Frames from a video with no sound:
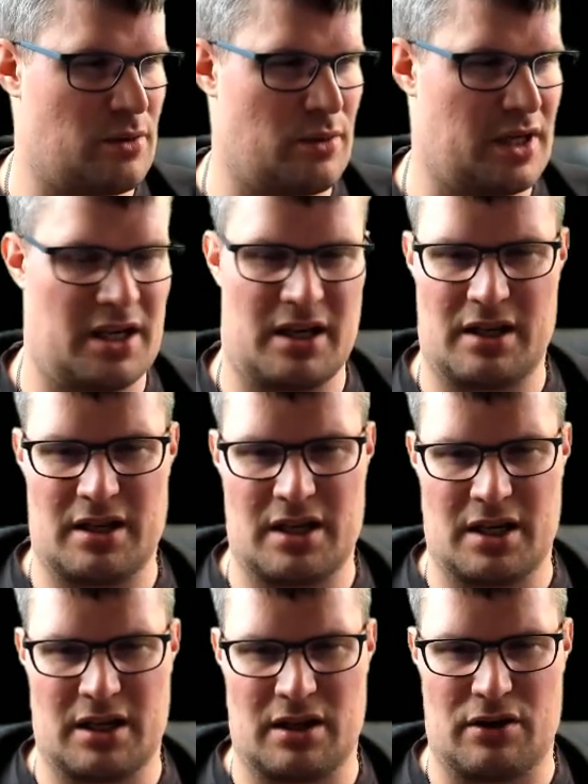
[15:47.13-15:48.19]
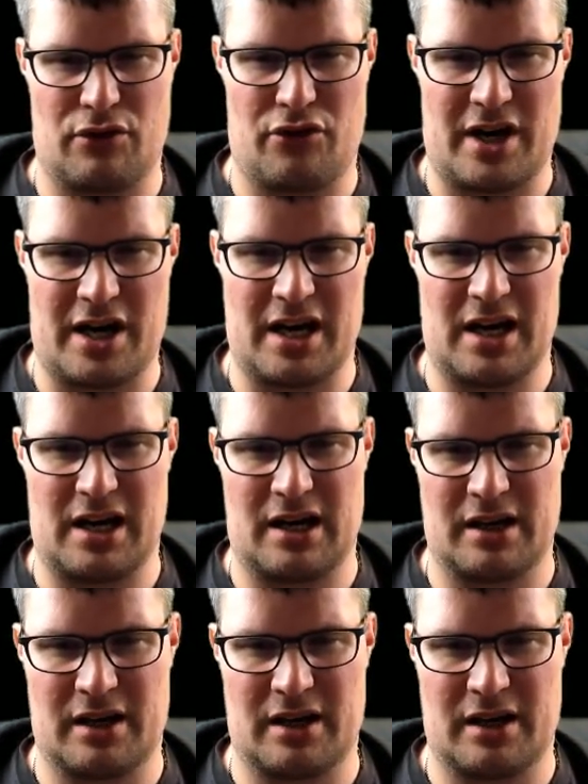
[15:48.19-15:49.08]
with the file